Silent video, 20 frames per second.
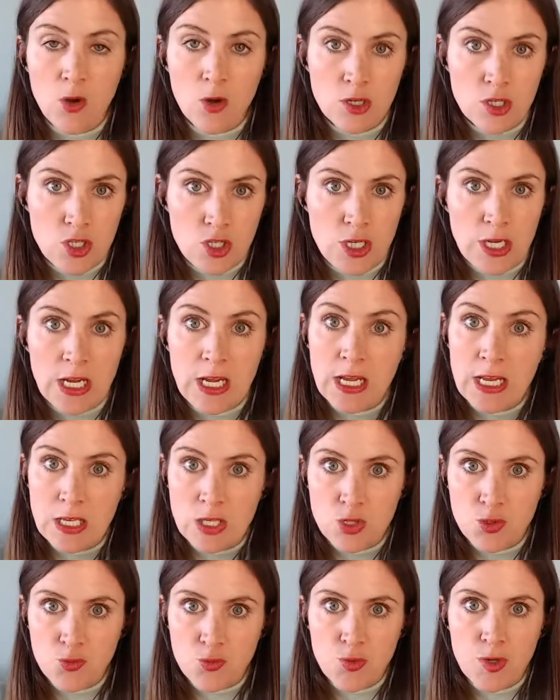or she
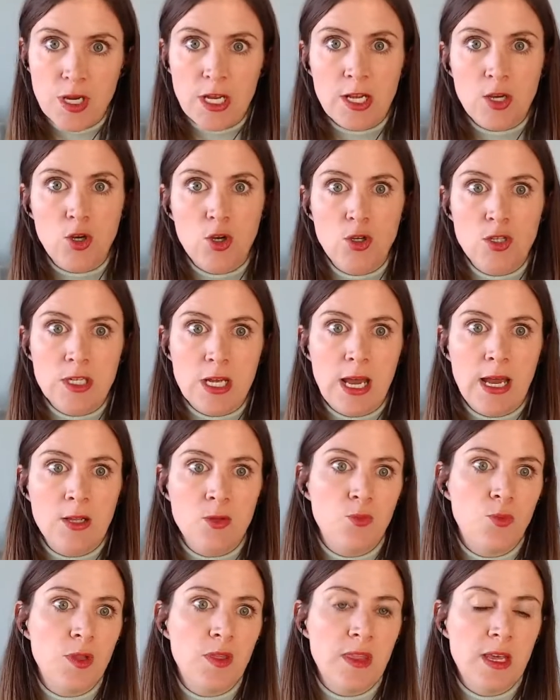is really good
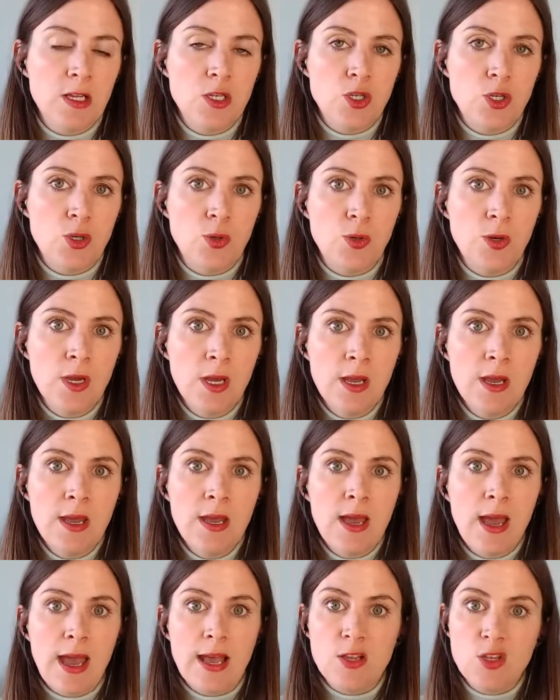at what they do.
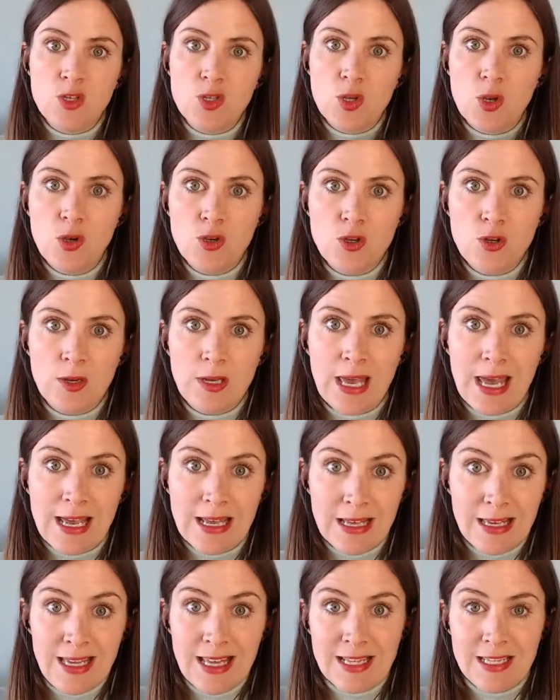And so you
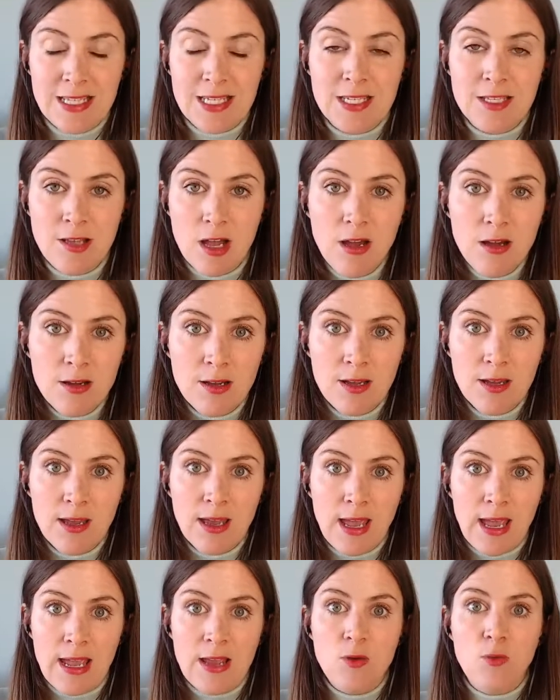get stuck
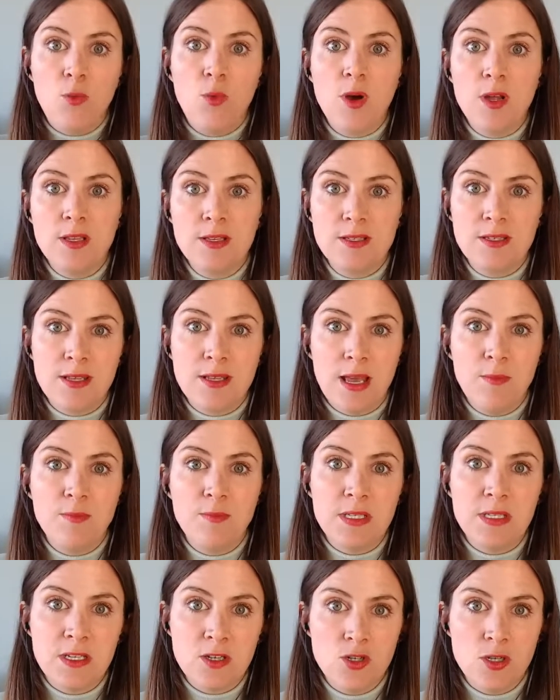in one same
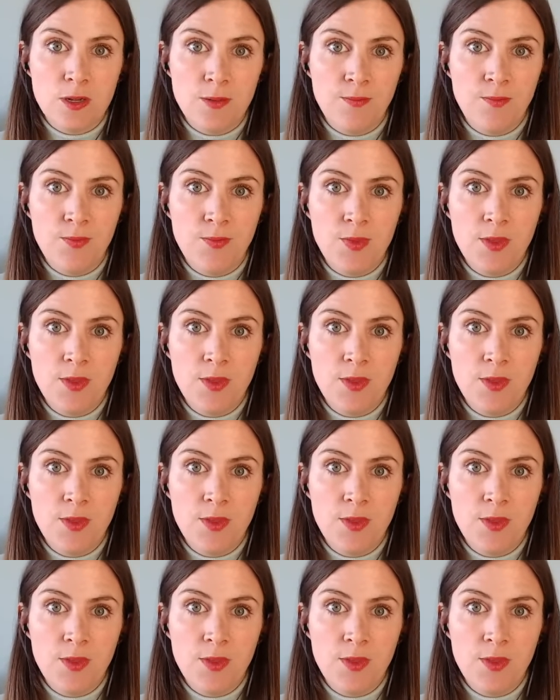position.